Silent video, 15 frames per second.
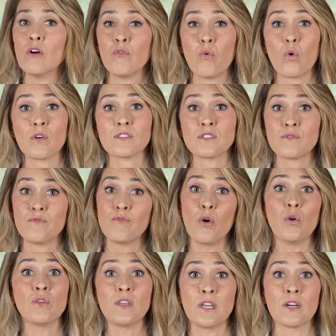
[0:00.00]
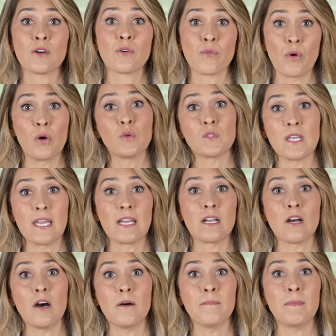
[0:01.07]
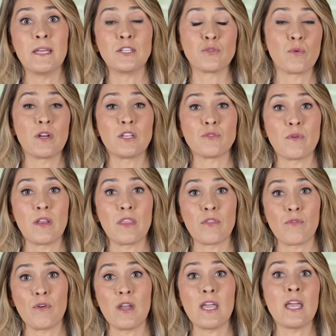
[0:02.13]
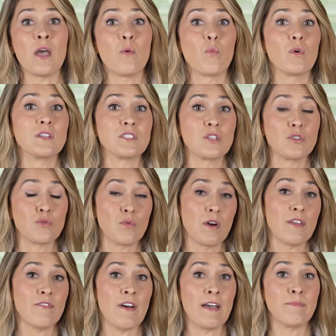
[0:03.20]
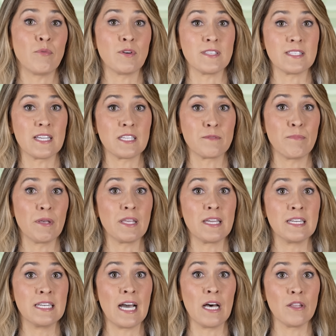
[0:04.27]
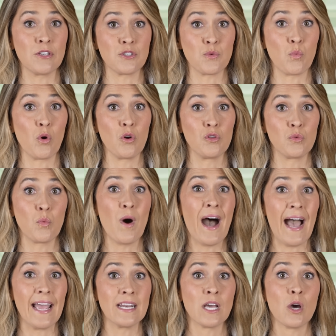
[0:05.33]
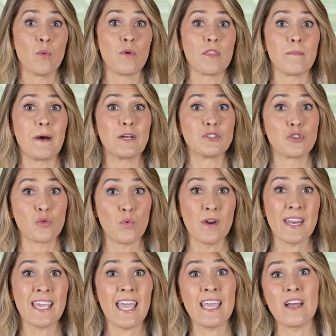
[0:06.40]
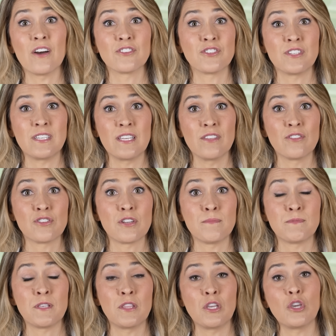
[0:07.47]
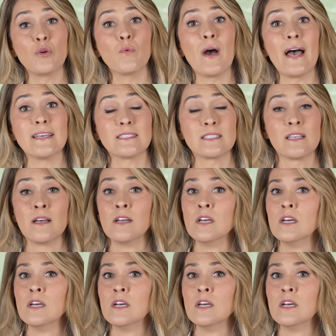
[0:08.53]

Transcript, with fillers: Ford's full-year gross income in twenty twenty-three was twenty-five point six billion dollars worldwide, with about twenty-eight hundred dealerships in the U S.